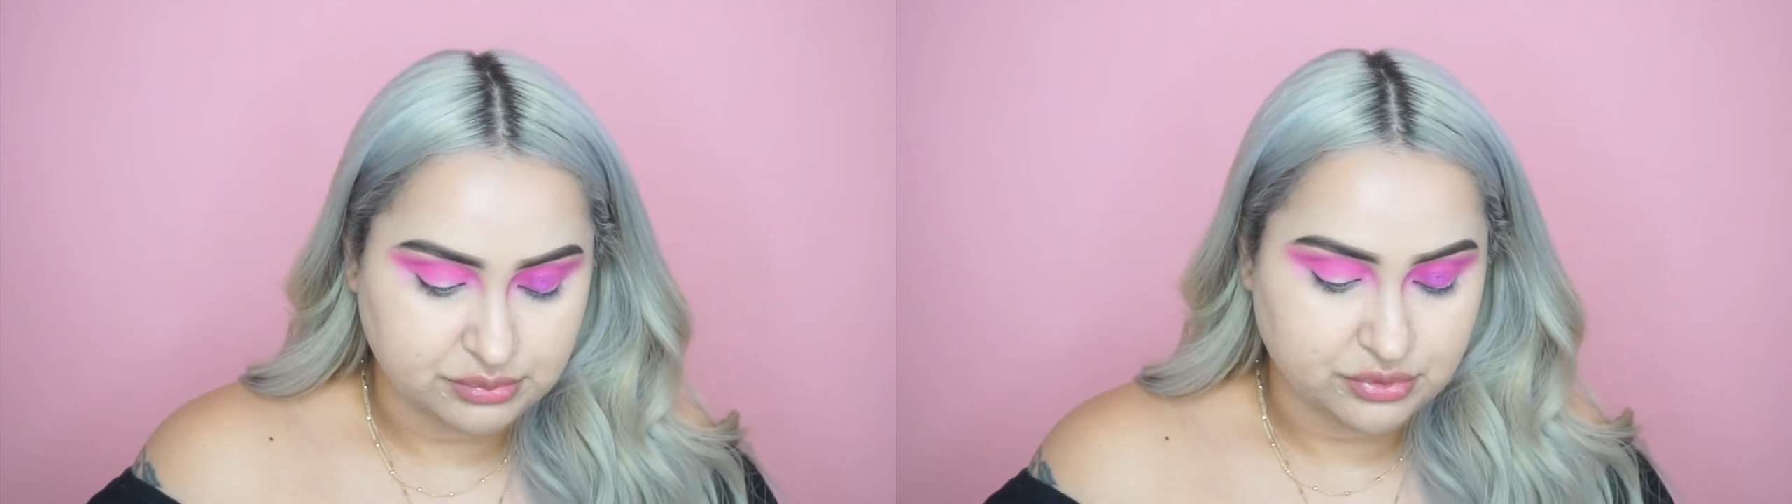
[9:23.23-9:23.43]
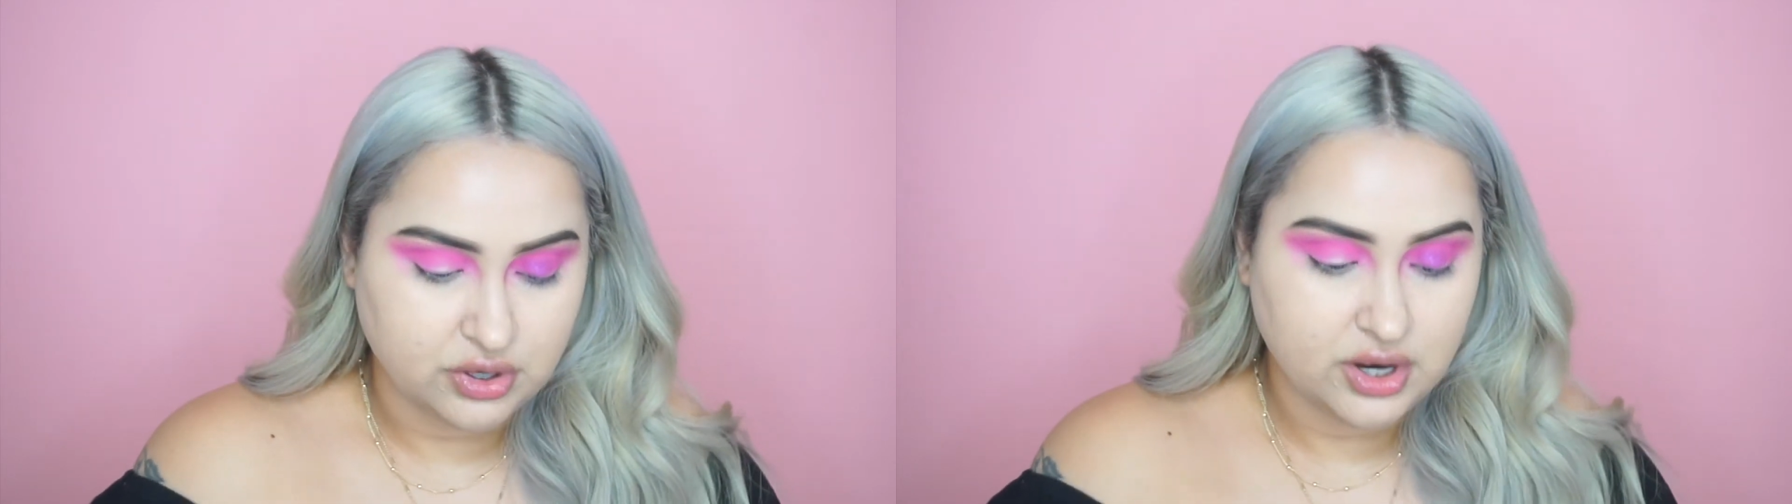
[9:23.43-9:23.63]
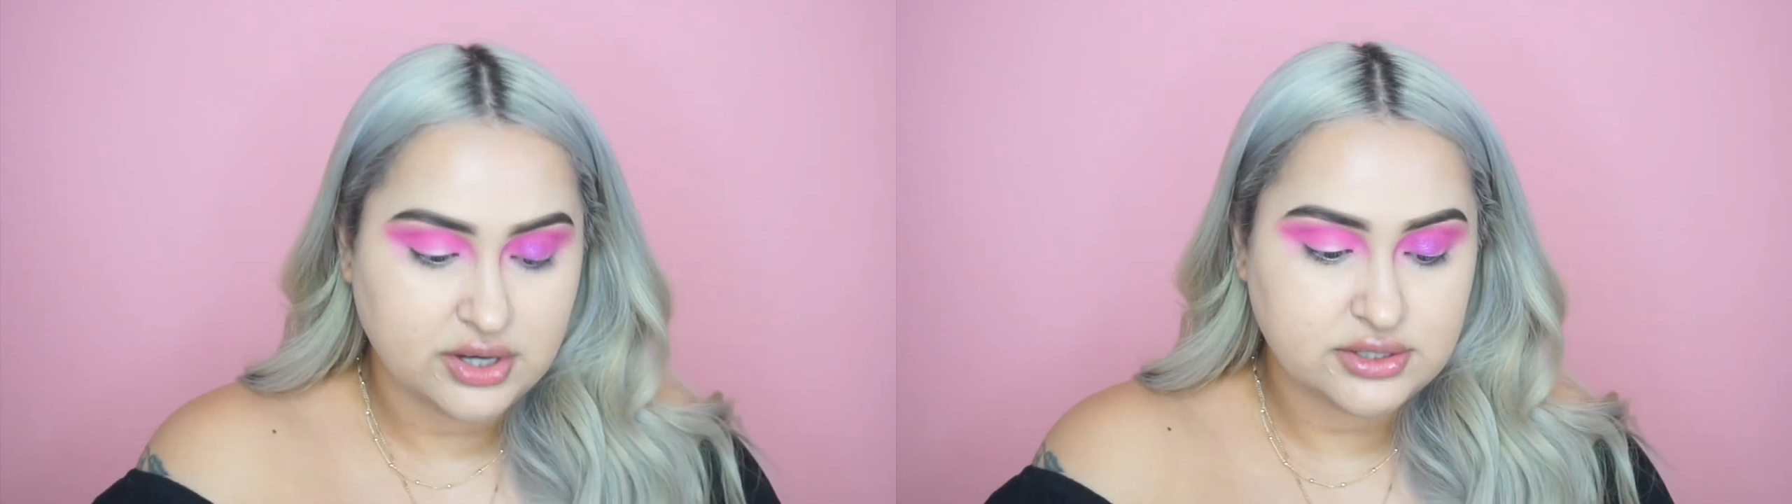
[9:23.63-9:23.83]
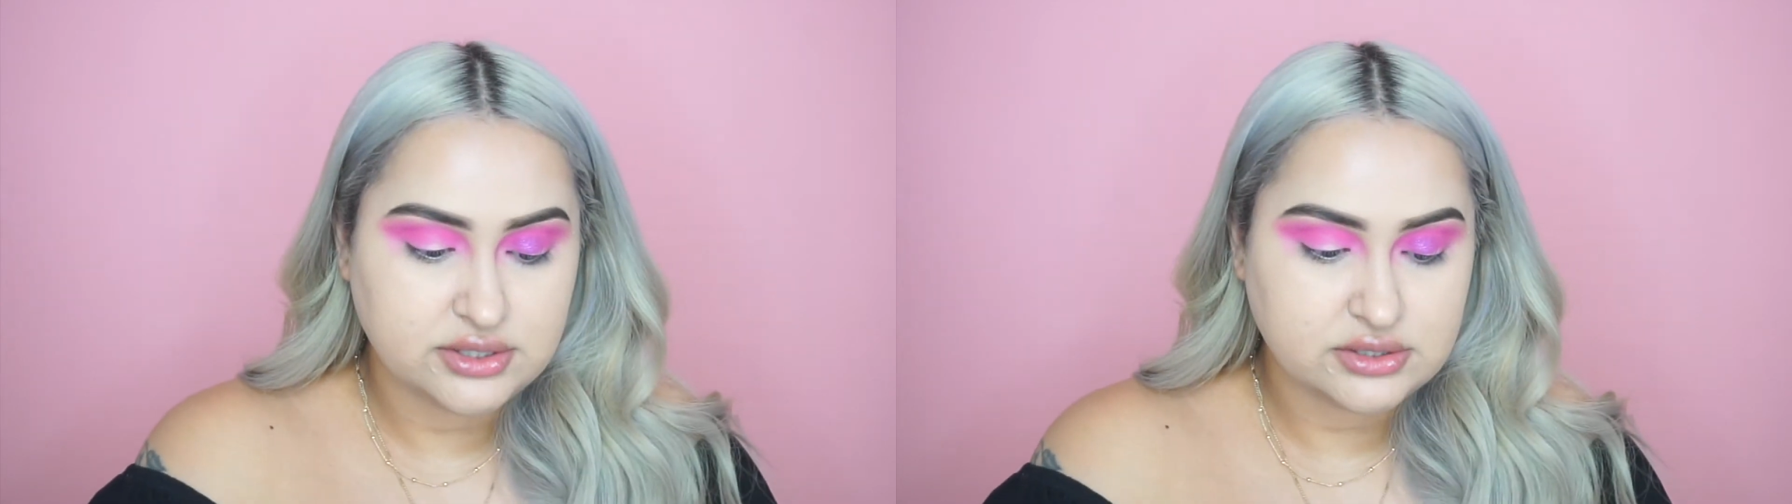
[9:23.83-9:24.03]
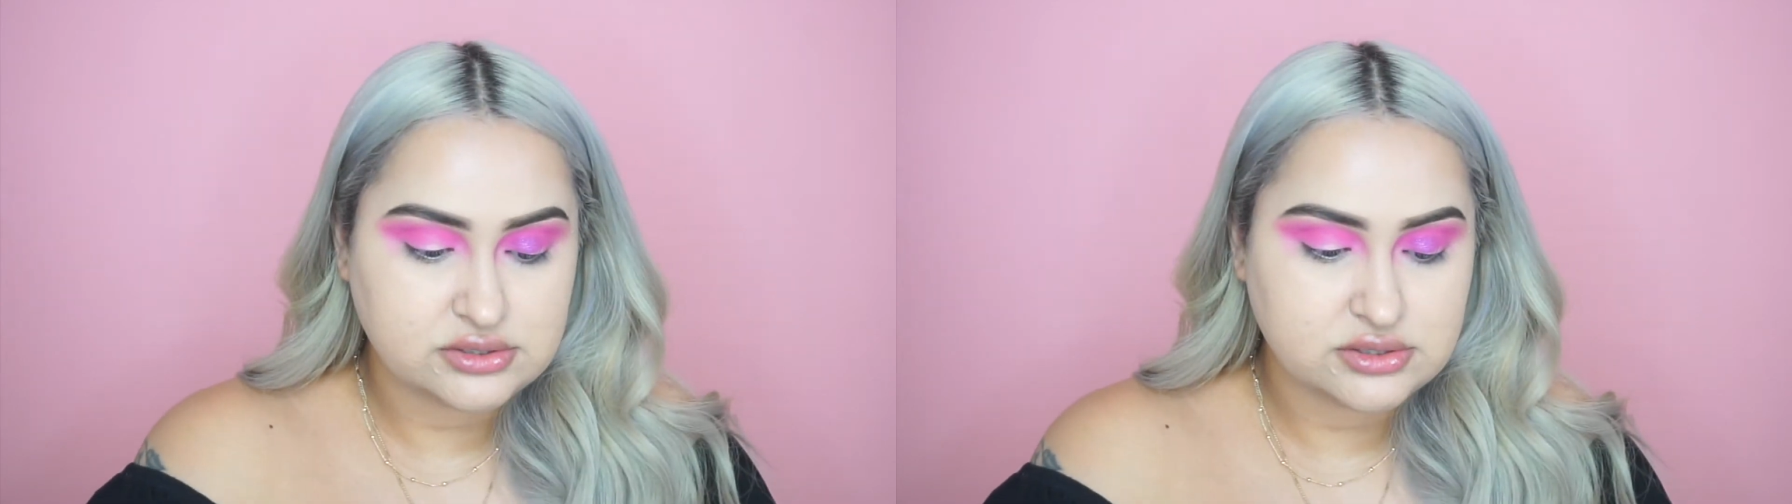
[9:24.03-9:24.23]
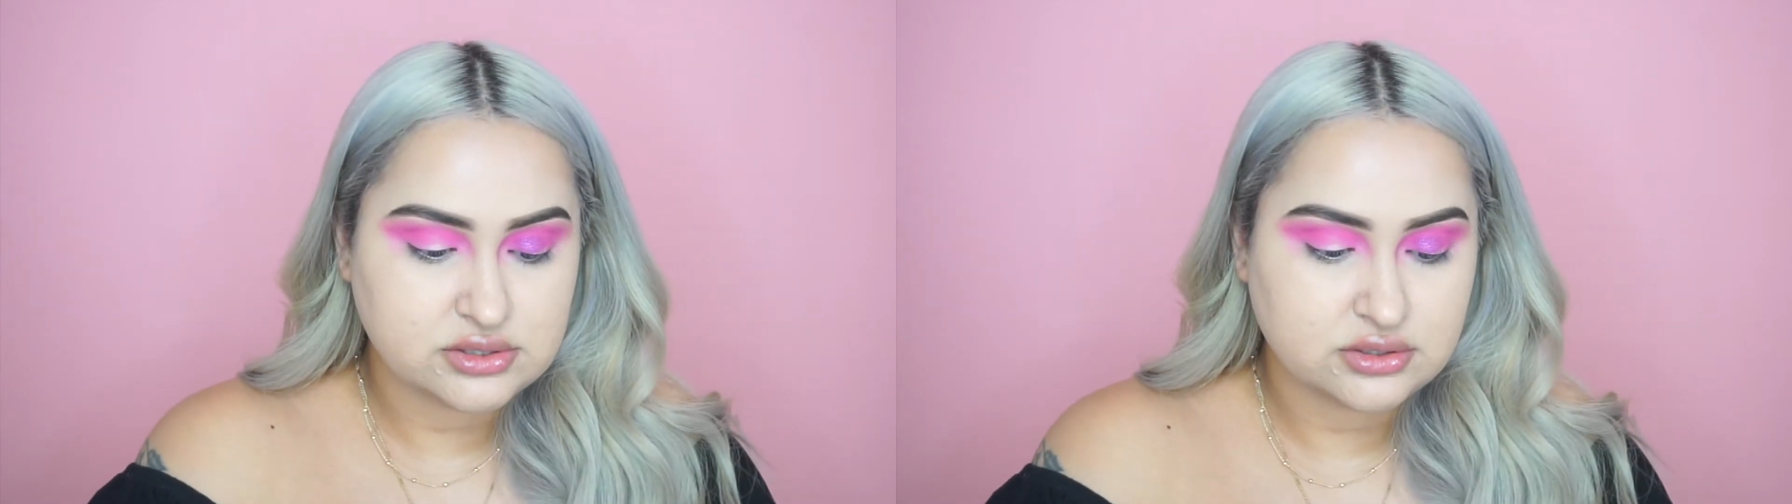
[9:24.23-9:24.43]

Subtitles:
product.